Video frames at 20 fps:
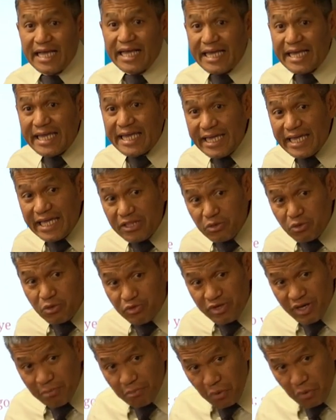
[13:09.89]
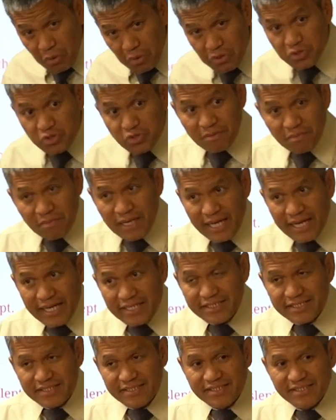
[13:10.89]
Into the most holy place.
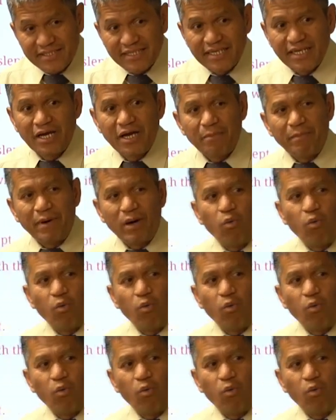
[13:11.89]
But